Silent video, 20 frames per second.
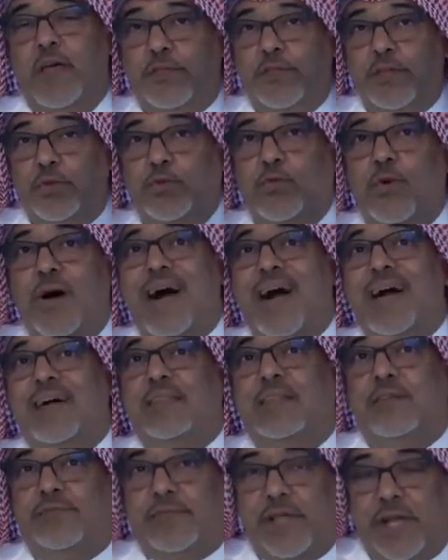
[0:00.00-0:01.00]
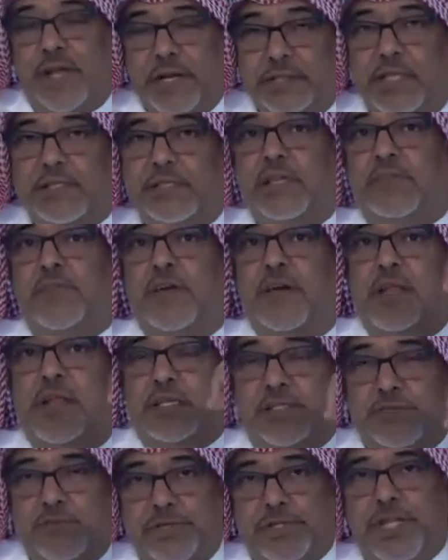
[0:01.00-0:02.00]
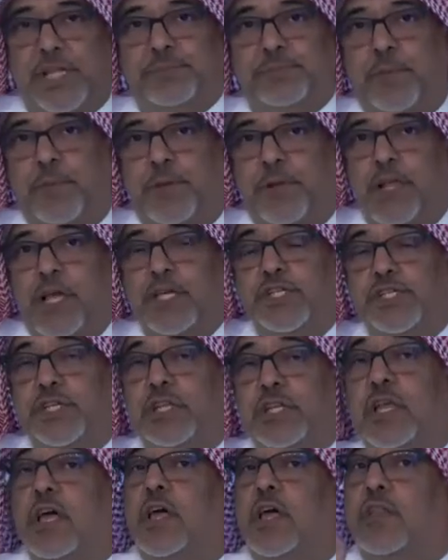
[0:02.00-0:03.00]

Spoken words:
they do active targeted surveillance for that population.